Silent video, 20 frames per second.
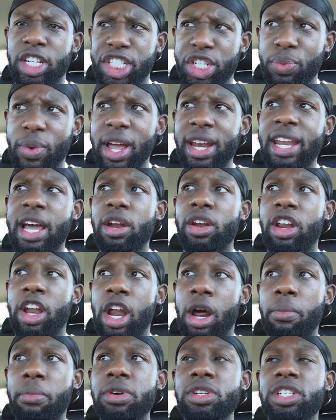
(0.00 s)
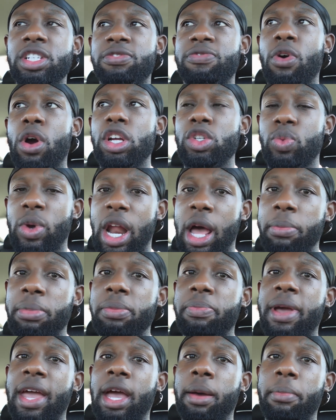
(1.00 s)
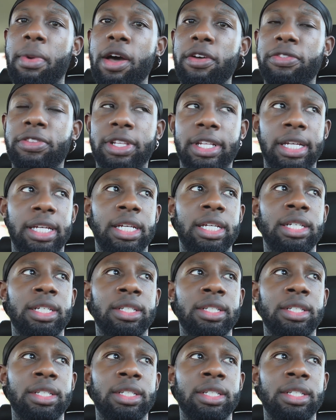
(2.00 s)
she ran down the numbers as far as what I'd be paying monthly.